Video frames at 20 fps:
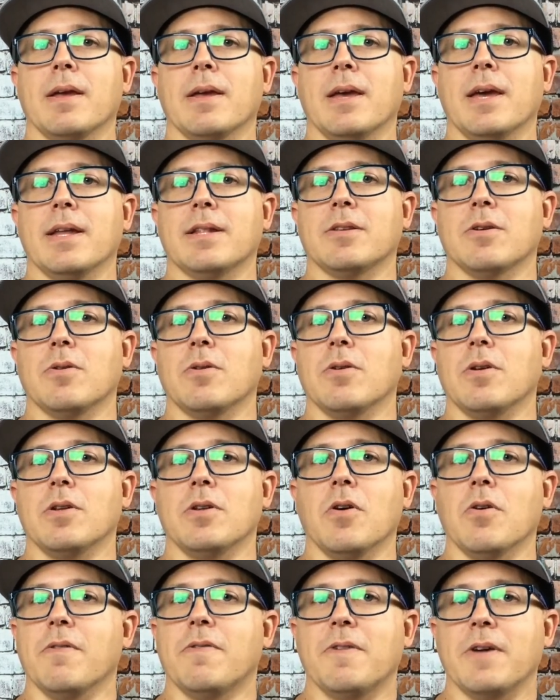hit the
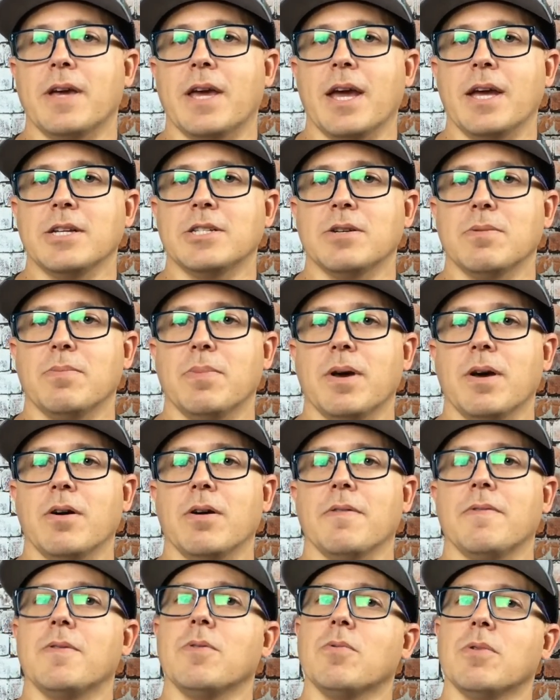notification
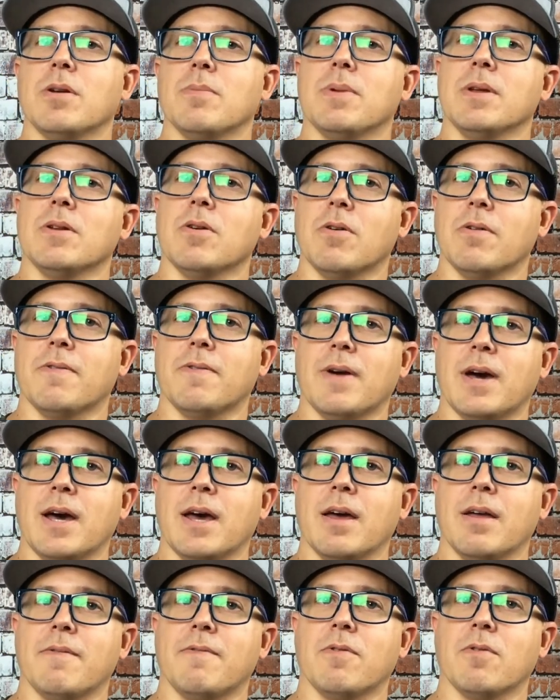bell if you want to be
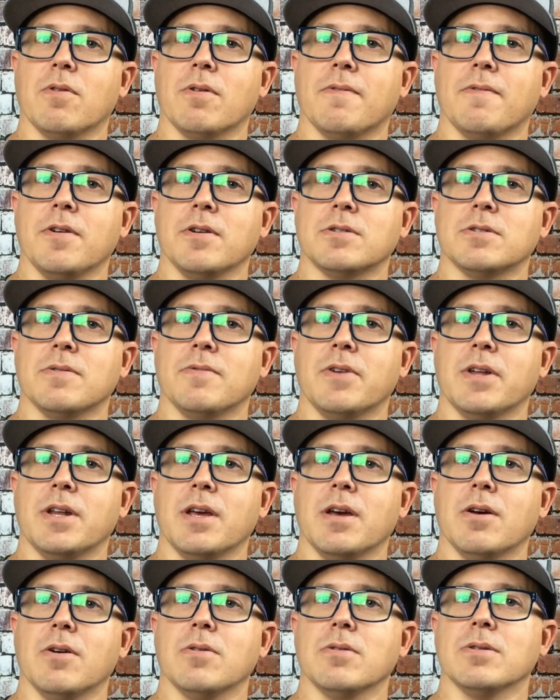notified for future
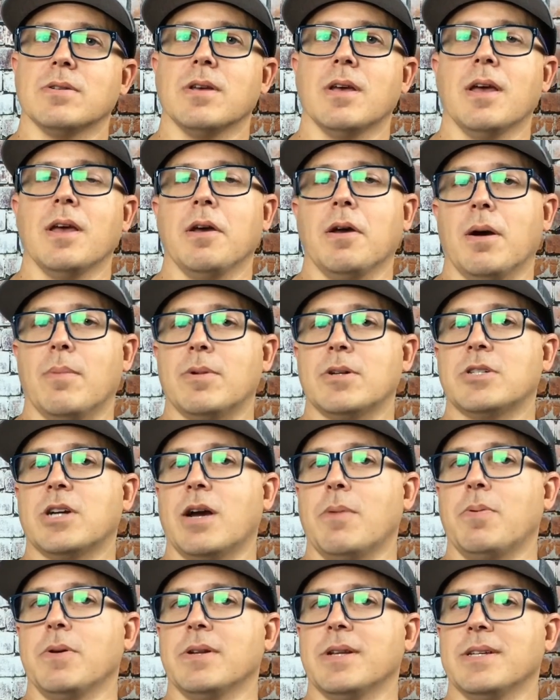videos. I'm going to try
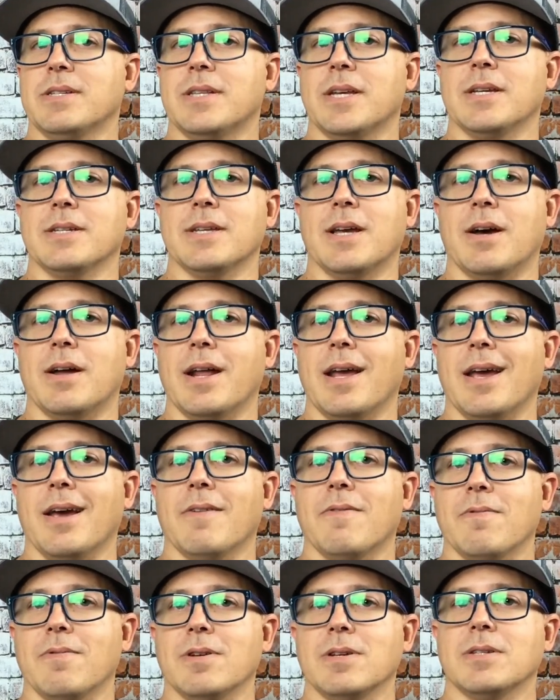to put these things out
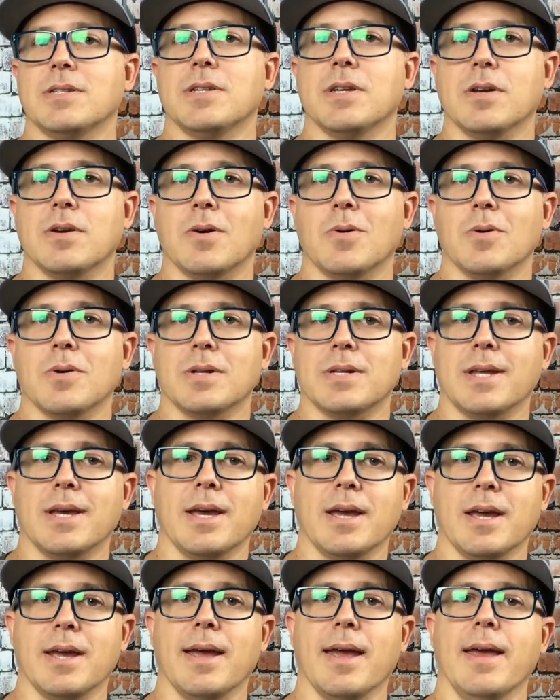every single
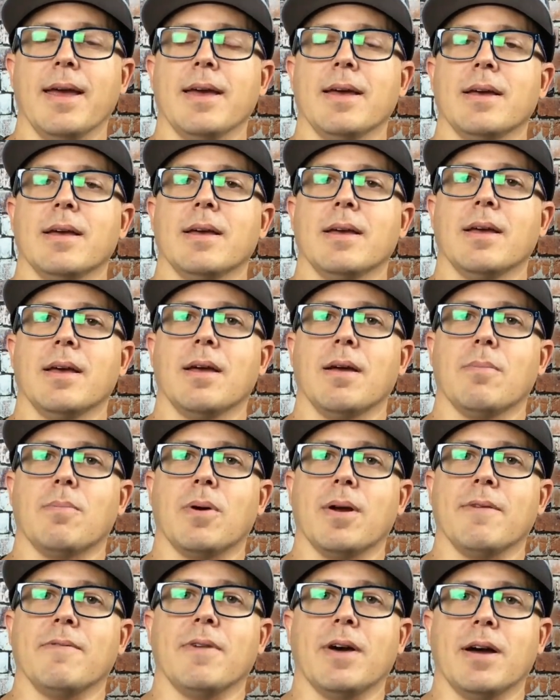day,
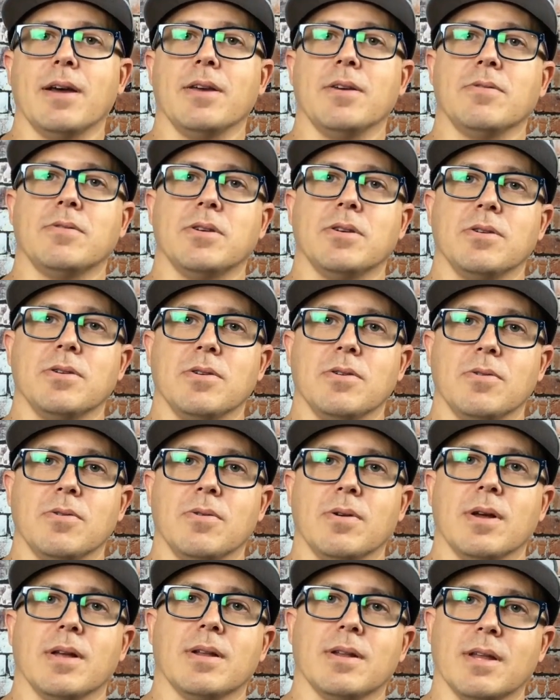bring value to you,
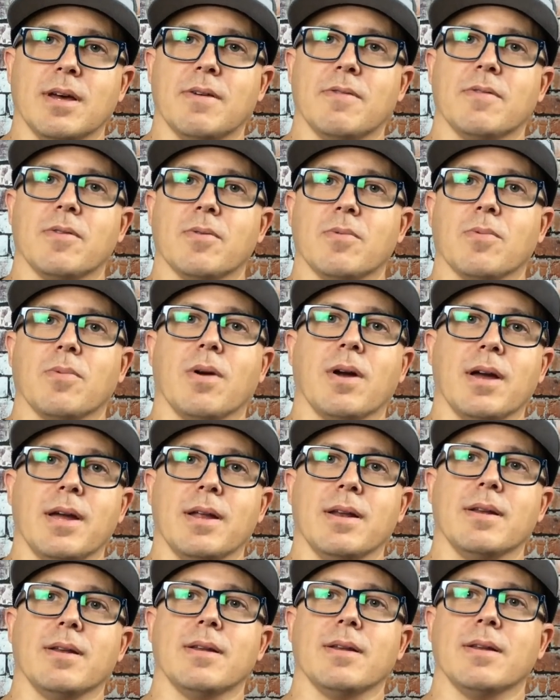left, right,